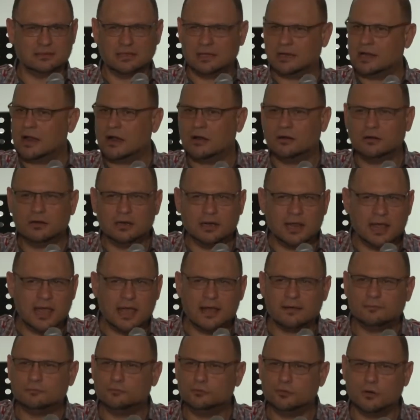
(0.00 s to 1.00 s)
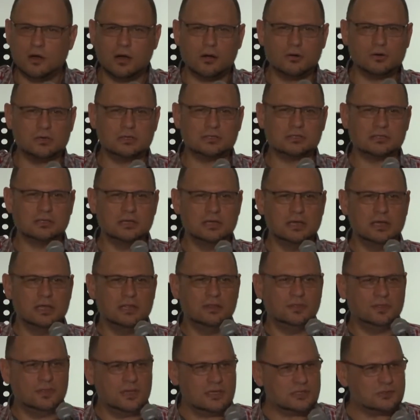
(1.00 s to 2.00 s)
an hour and a half, two hours,
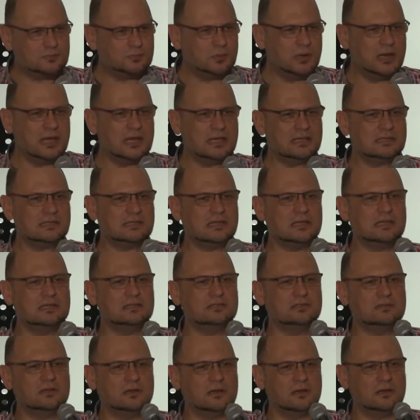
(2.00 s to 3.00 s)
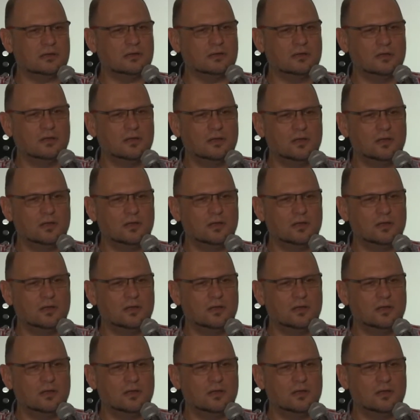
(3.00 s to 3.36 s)
this place is the